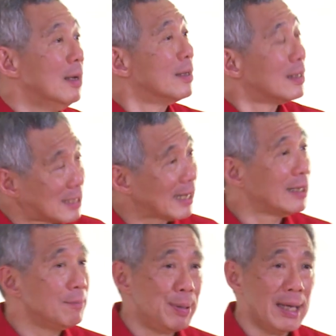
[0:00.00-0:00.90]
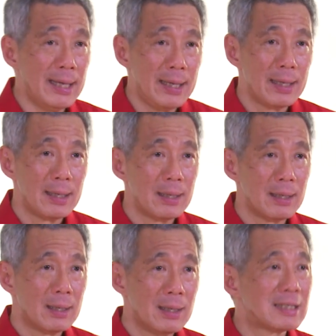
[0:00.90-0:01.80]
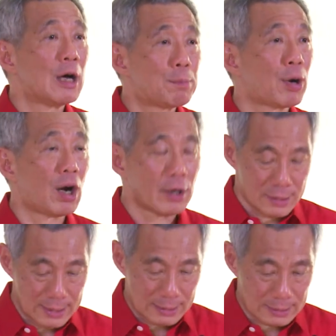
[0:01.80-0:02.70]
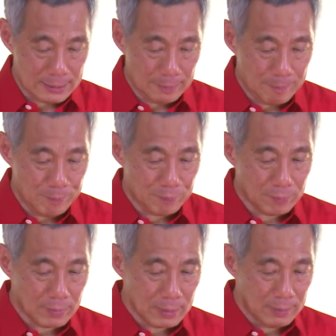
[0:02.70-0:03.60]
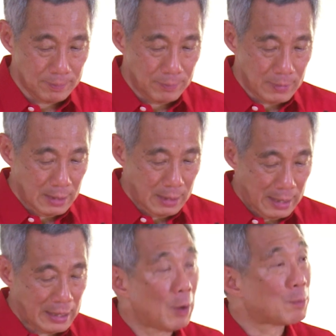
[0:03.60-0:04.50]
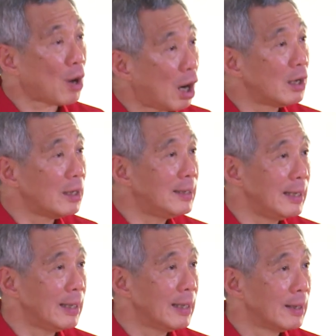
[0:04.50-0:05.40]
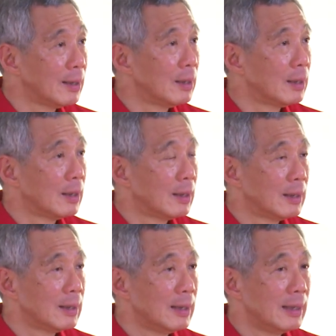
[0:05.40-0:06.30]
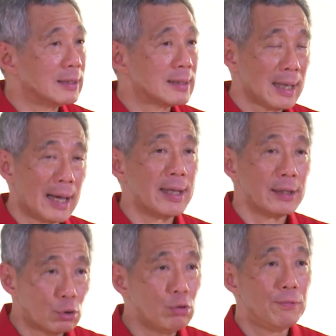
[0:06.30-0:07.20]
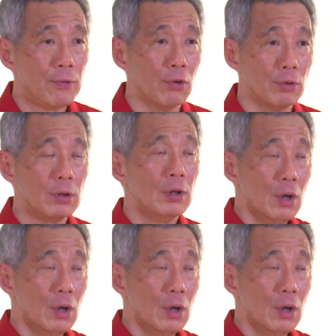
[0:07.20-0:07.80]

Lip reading: The second P is our priorities. And our priority is, I think, twofold.